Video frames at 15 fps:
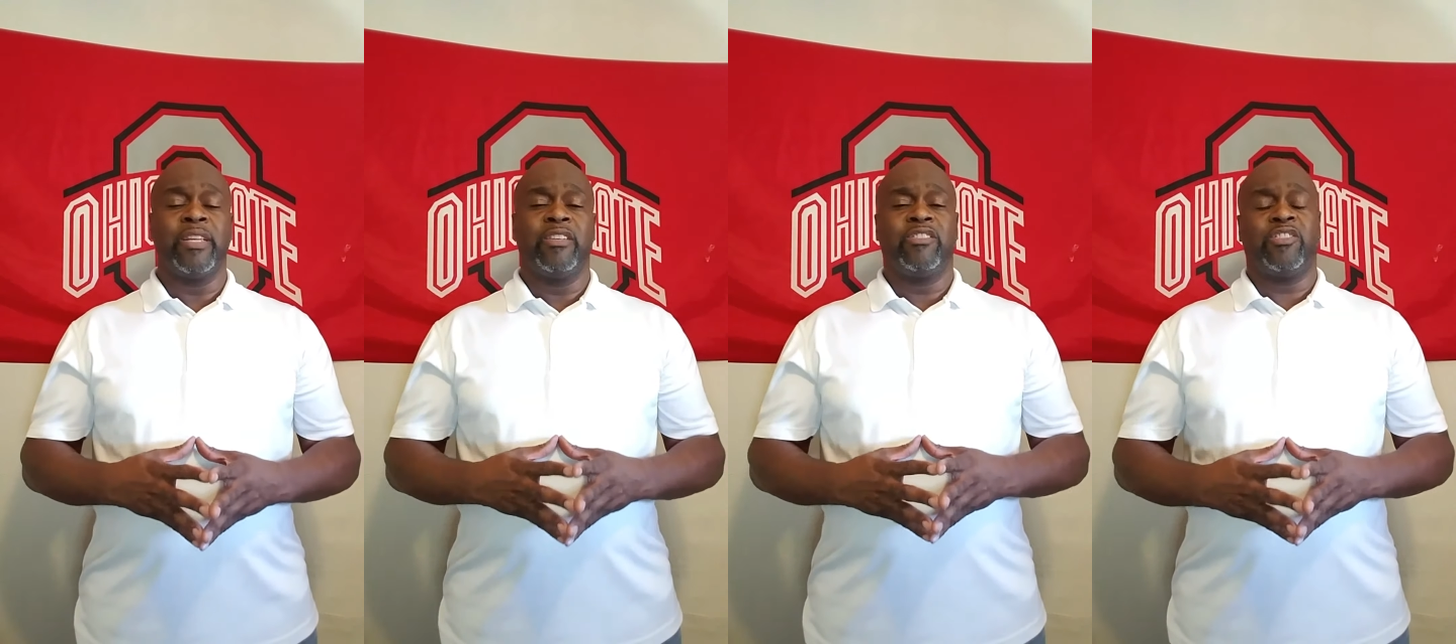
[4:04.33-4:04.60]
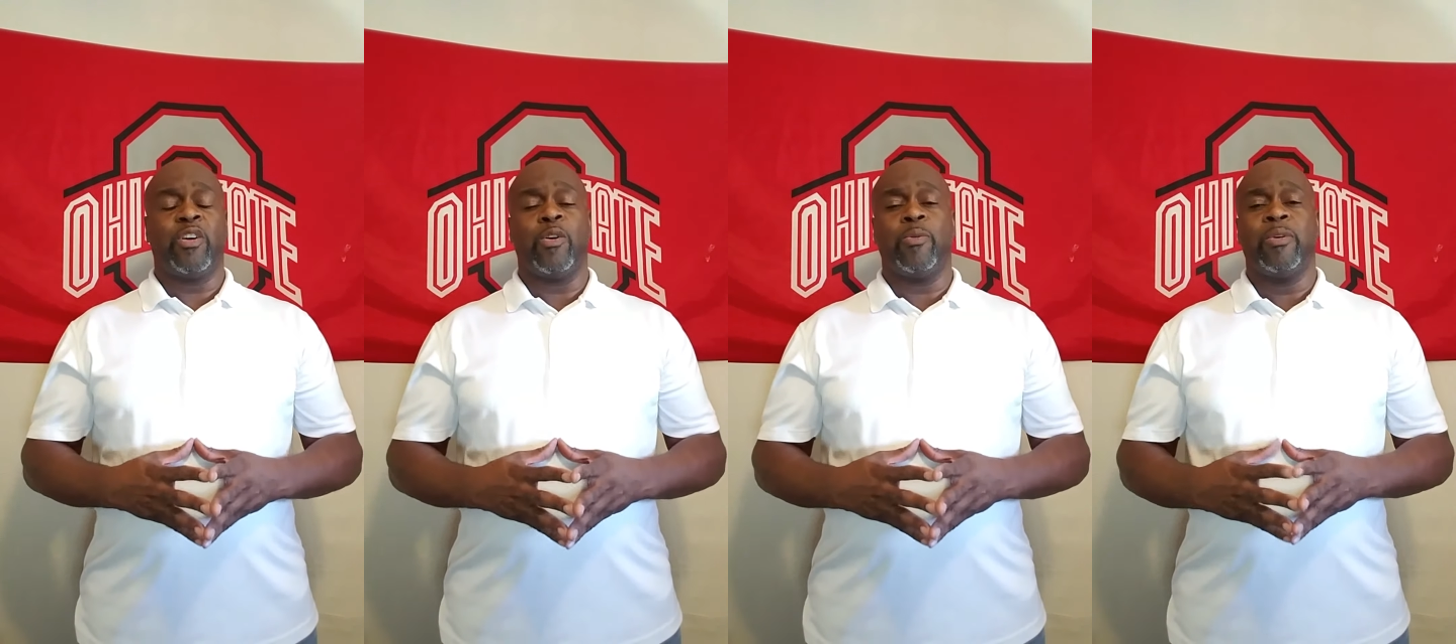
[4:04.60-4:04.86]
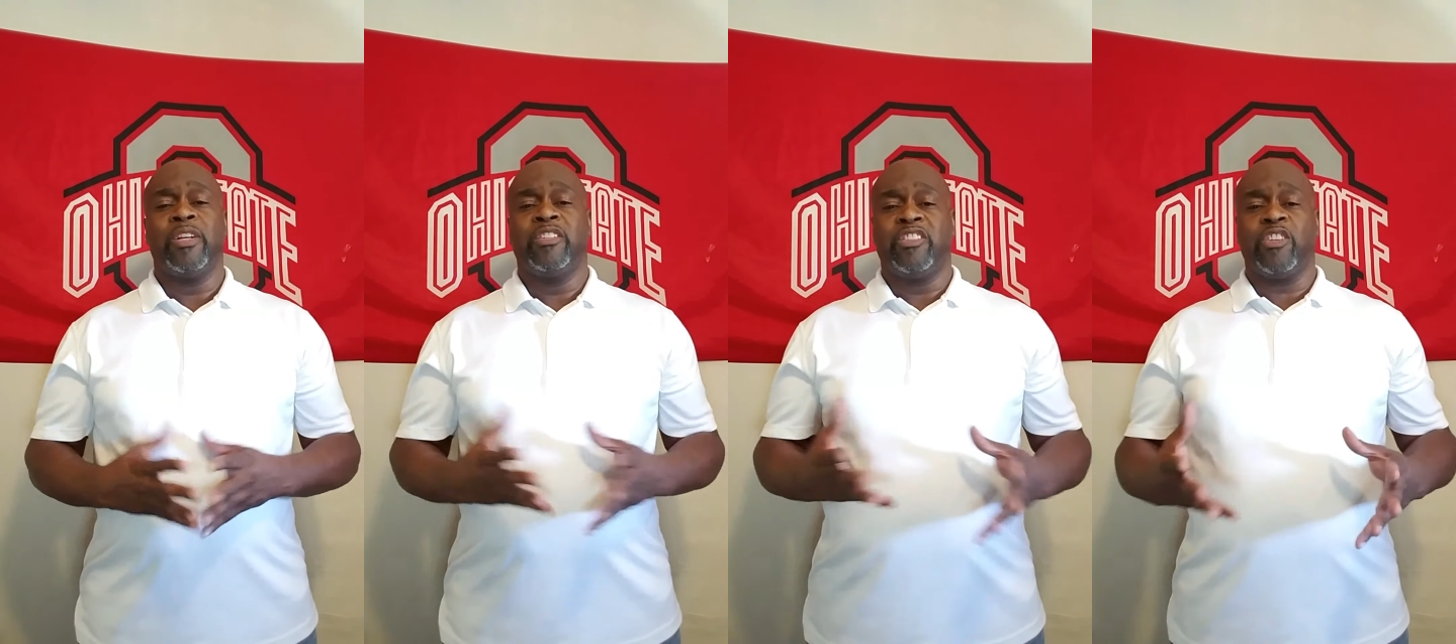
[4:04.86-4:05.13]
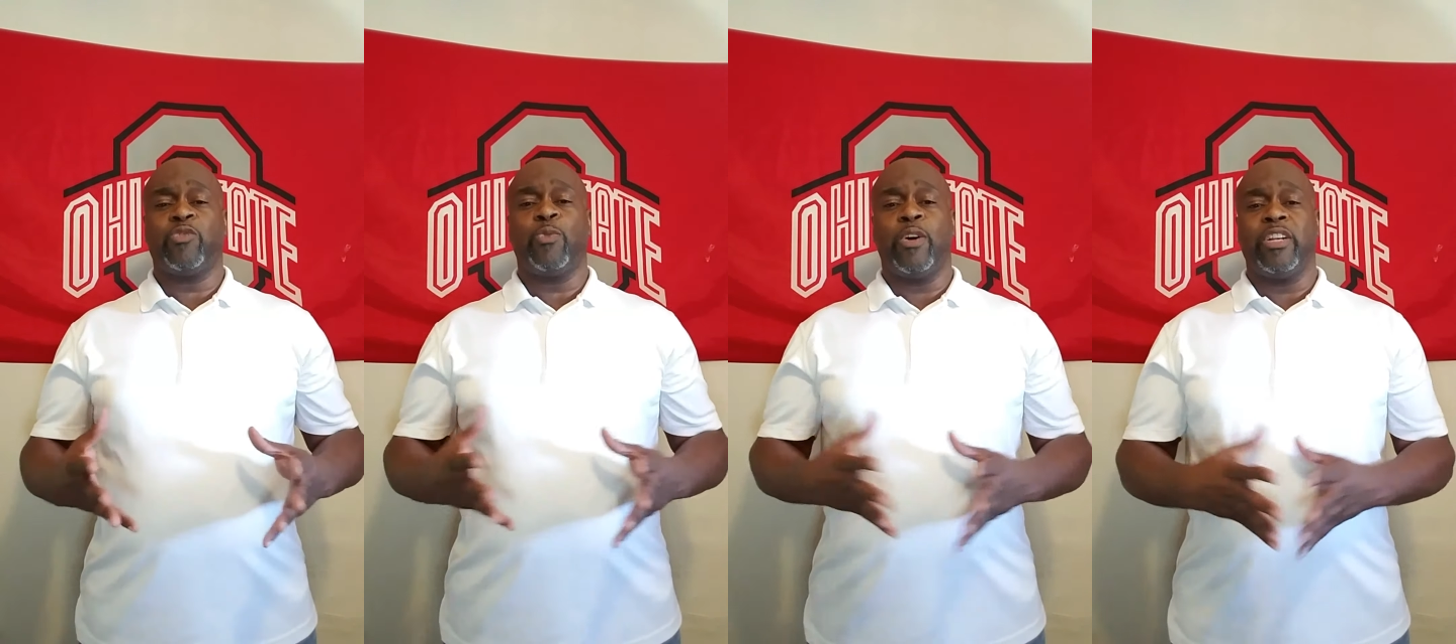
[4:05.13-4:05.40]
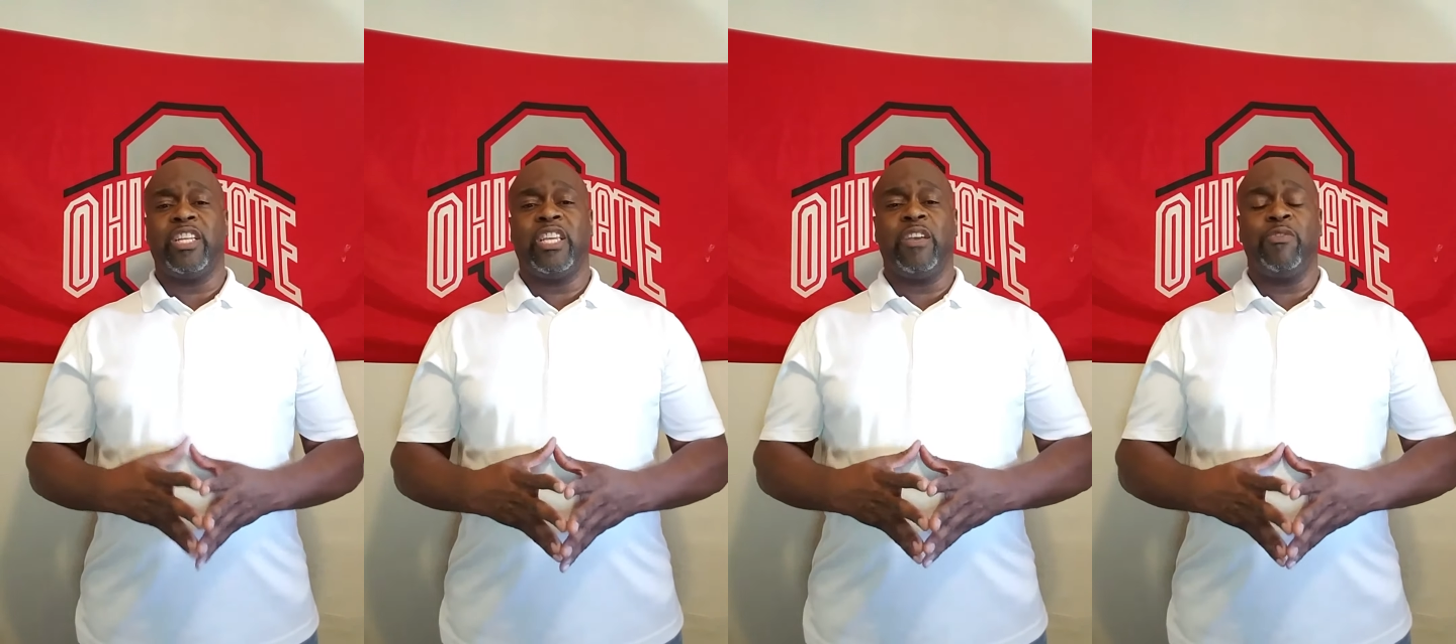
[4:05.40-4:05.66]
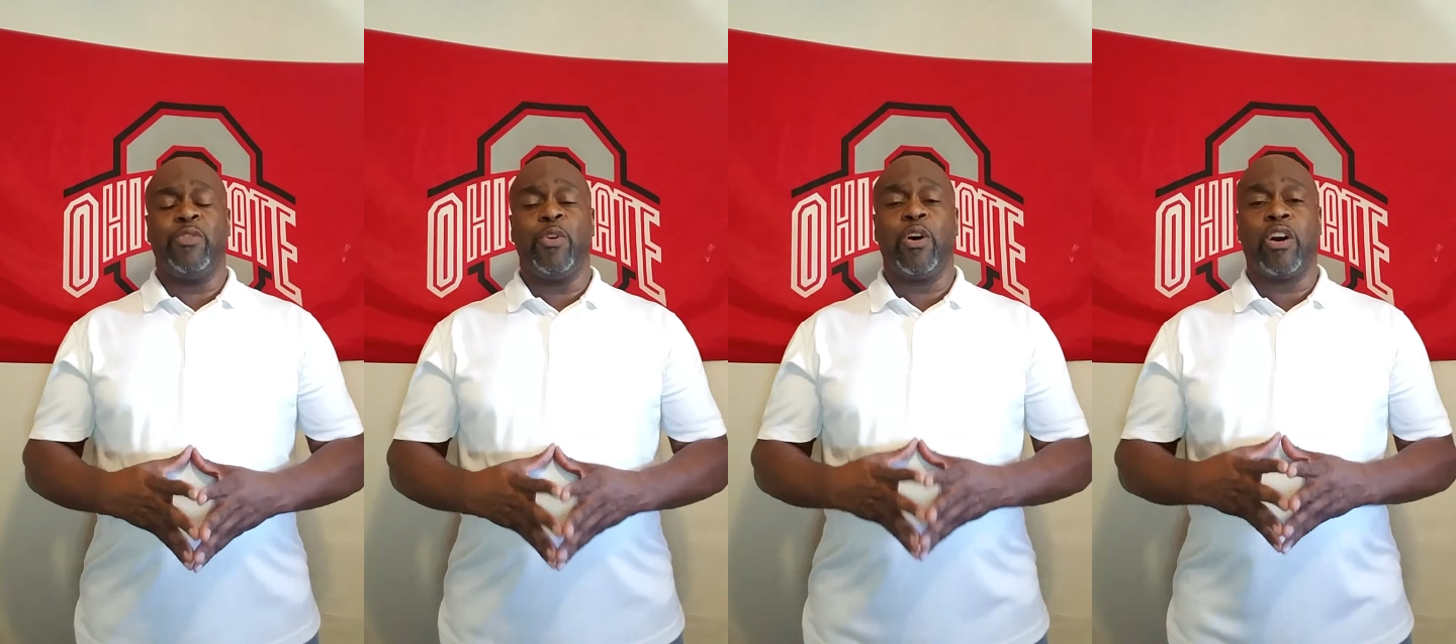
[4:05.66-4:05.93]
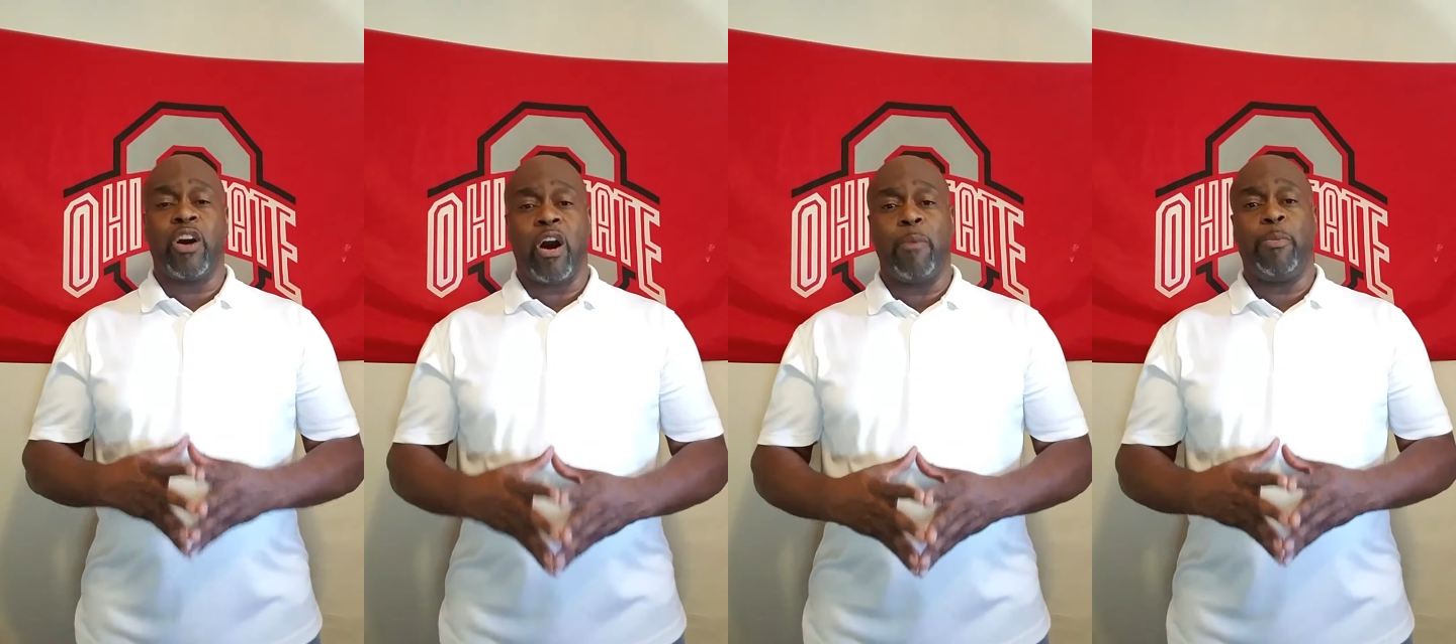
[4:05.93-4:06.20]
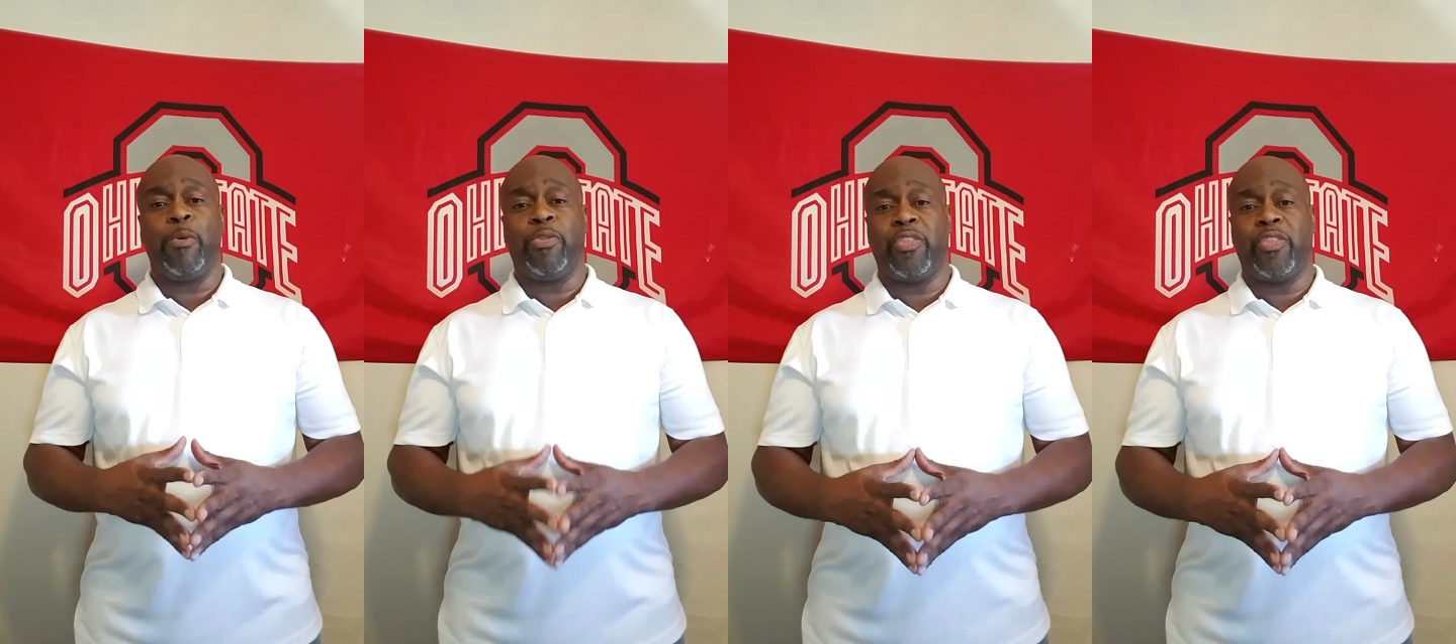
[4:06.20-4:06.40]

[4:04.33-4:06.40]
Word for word: So just wanted to give you a couple